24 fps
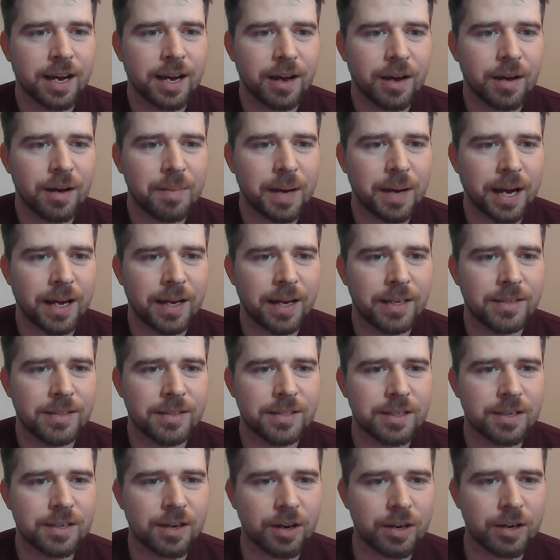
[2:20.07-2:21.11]
And
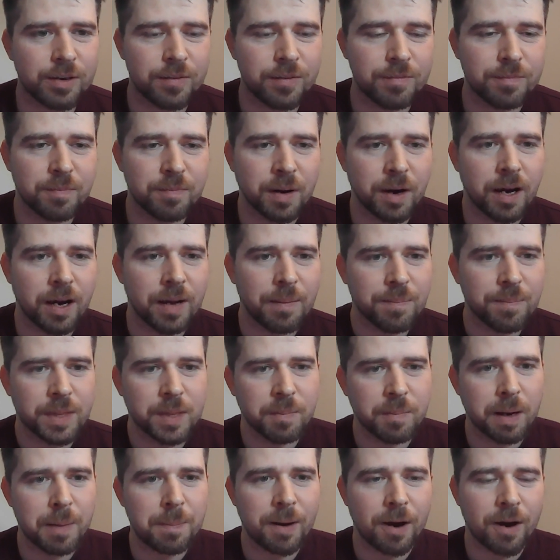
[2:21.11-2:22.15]
kind of my
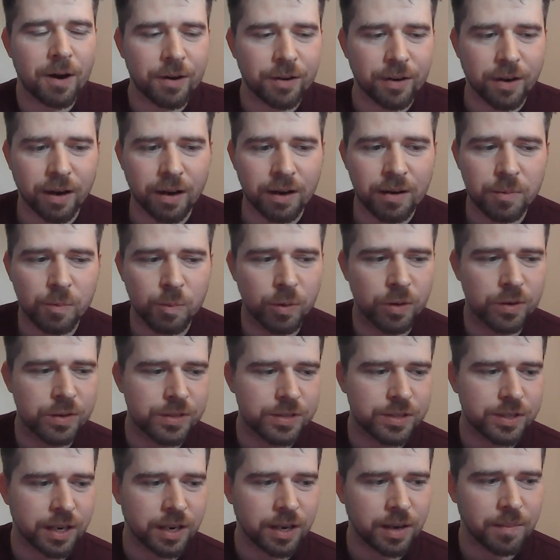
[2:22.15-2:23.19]
partner
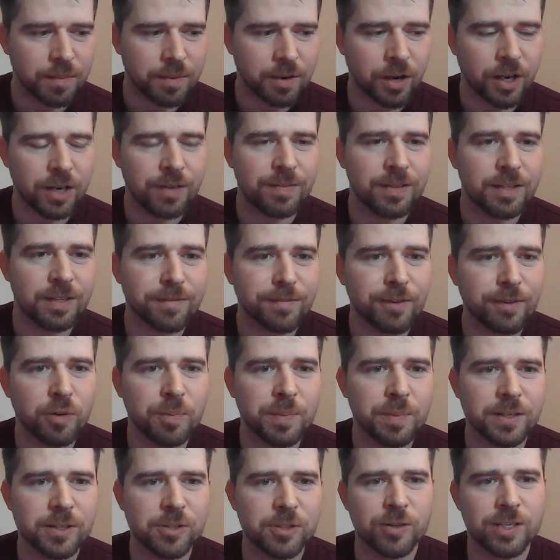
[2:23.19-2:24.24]
was kind of in the
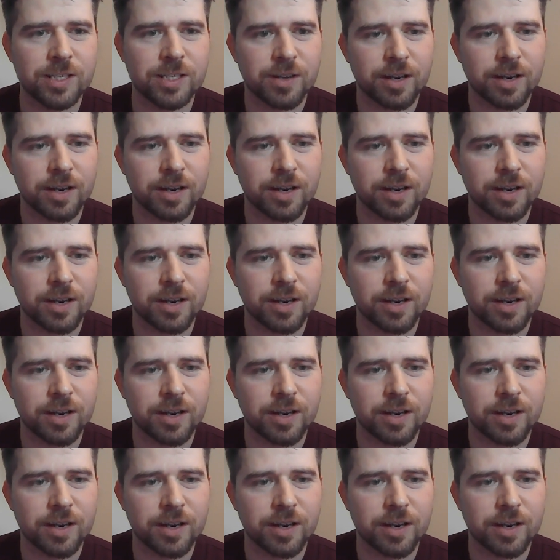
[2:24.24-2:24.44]
film industry.